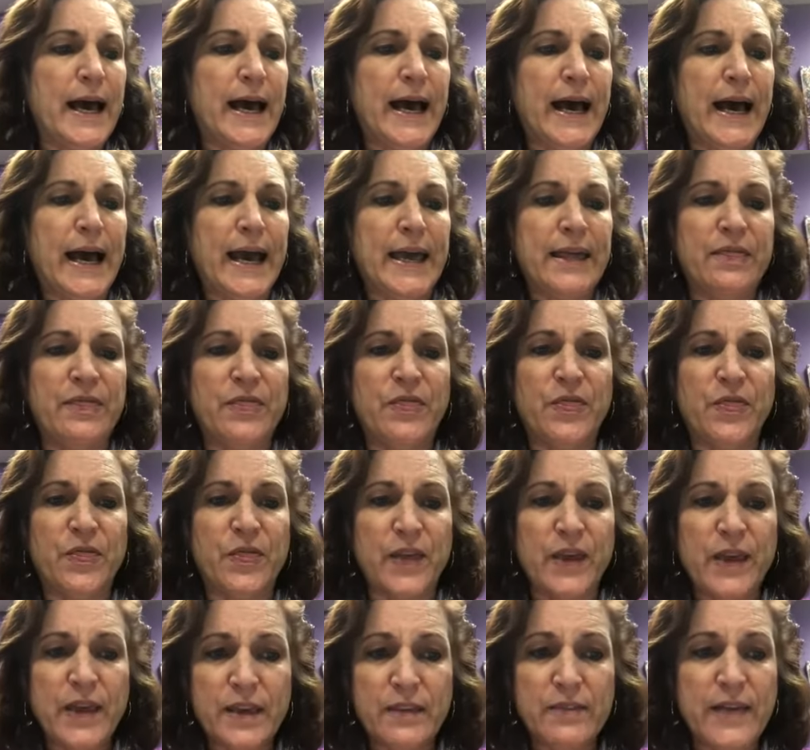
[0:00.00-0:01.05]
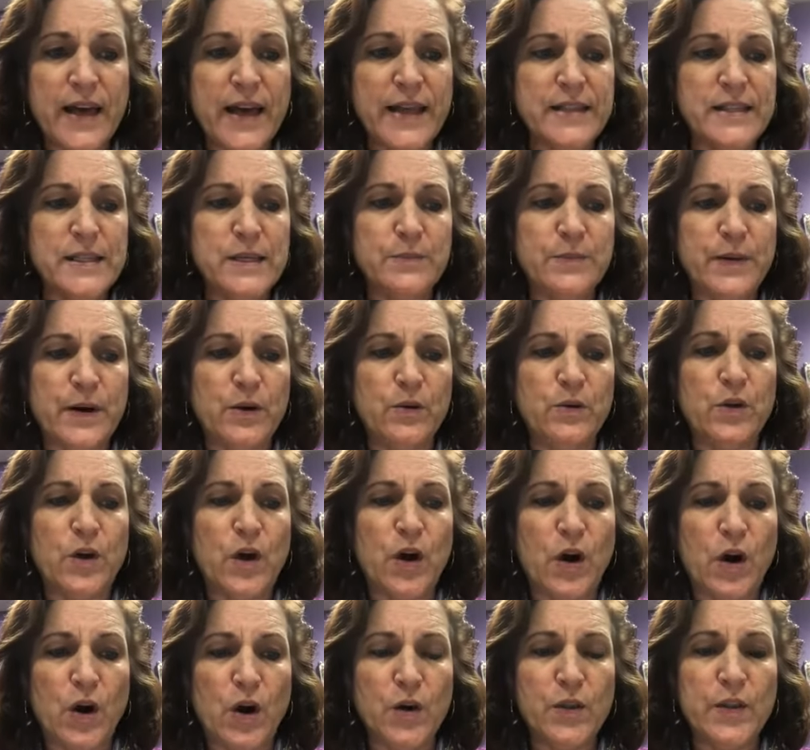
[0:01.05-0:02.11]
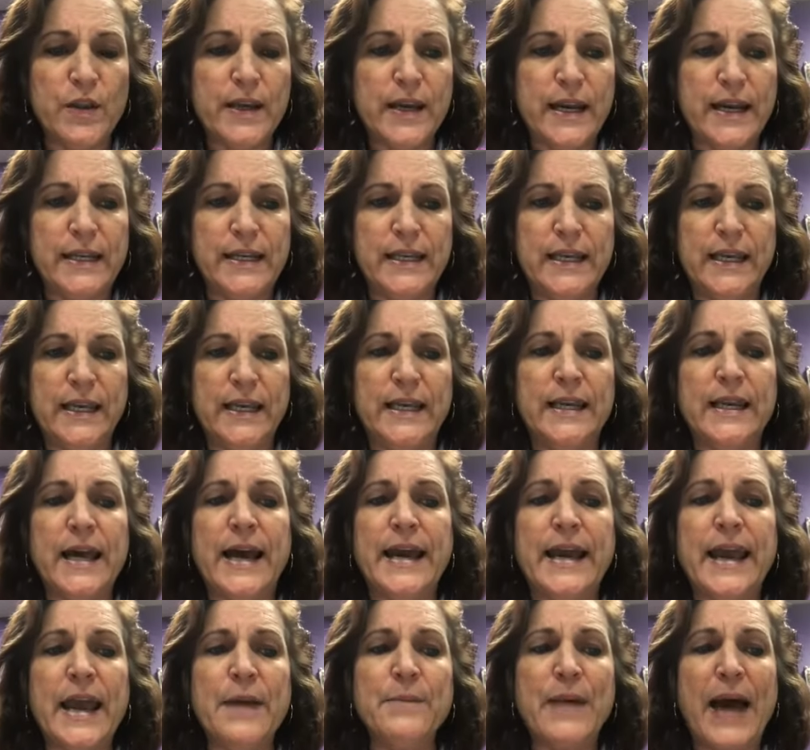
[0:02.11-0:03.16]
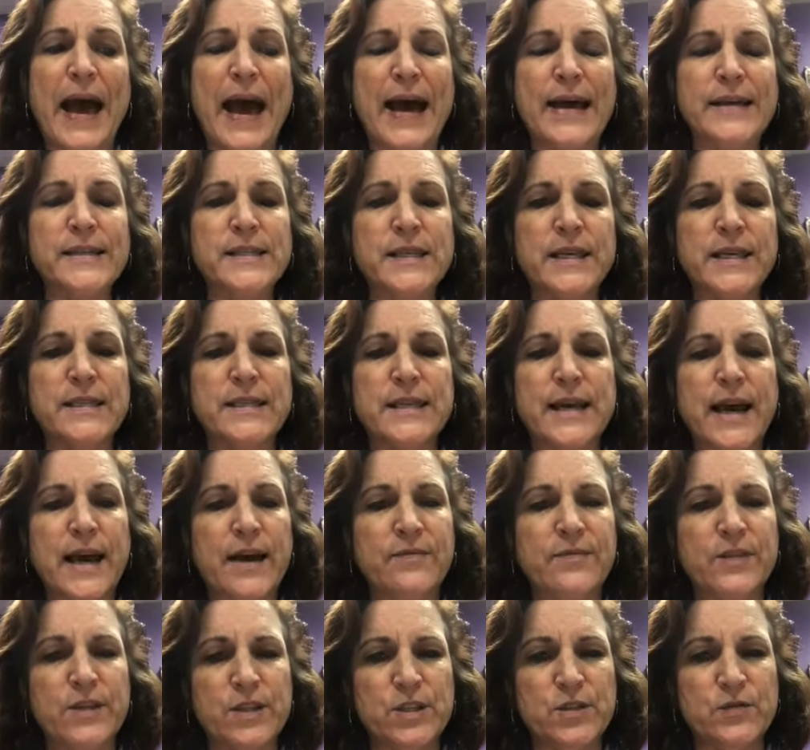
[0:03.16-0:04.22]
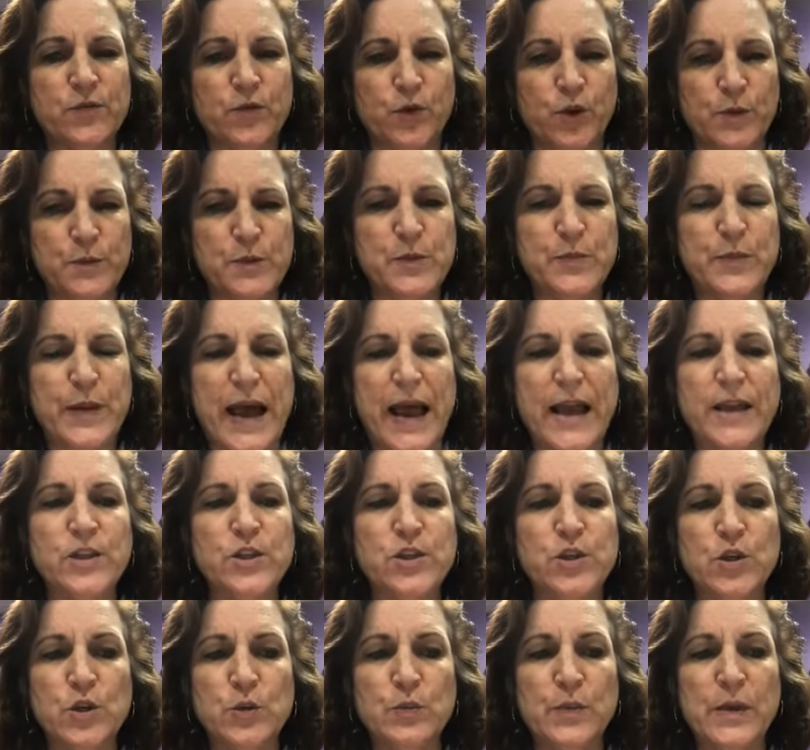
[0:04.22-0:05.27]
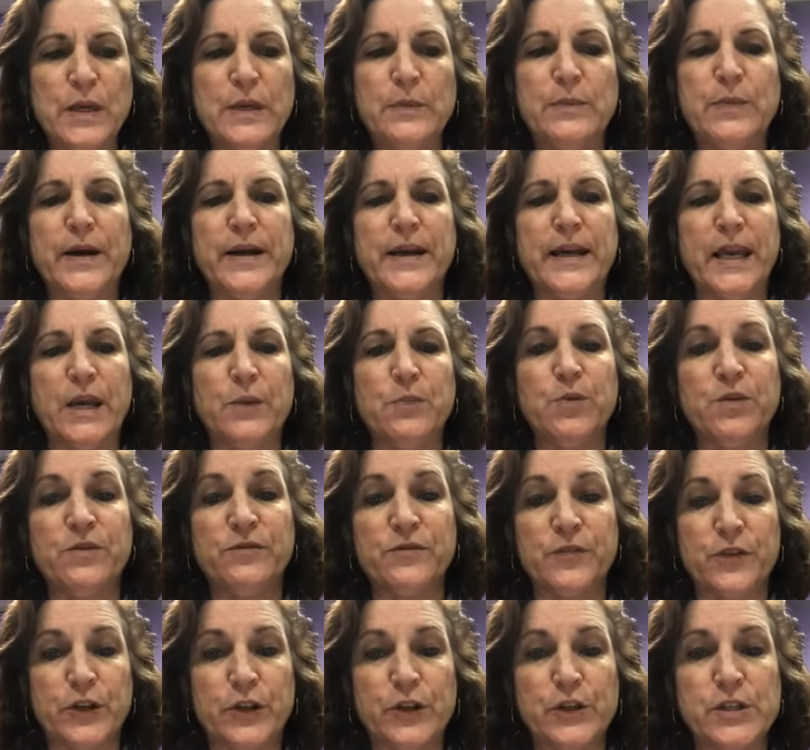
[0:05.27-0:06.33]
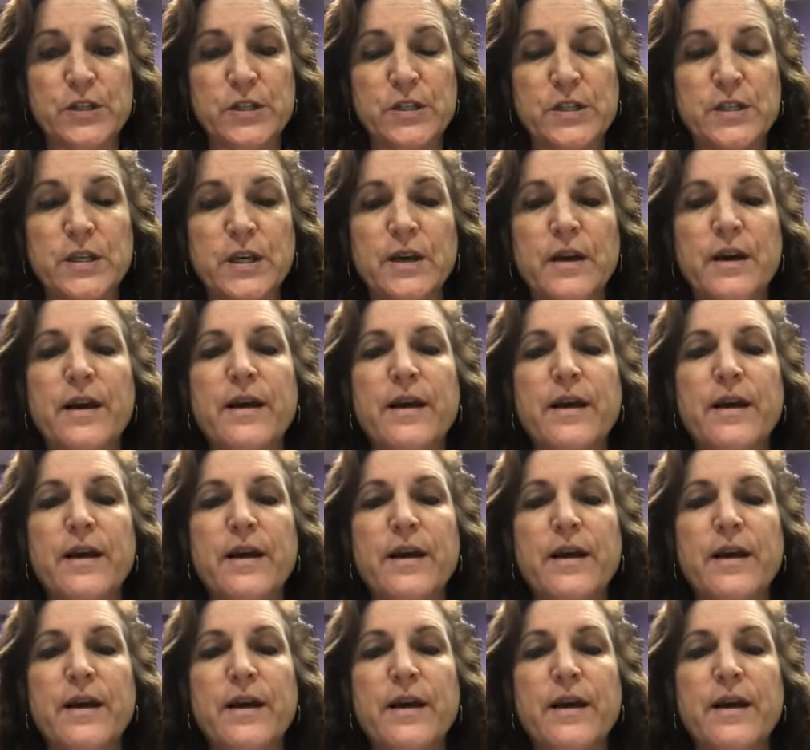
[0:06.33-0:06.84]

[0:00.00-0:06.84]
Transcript: I think that's about all that I need. I am asking to have these forms back to me by April 1st.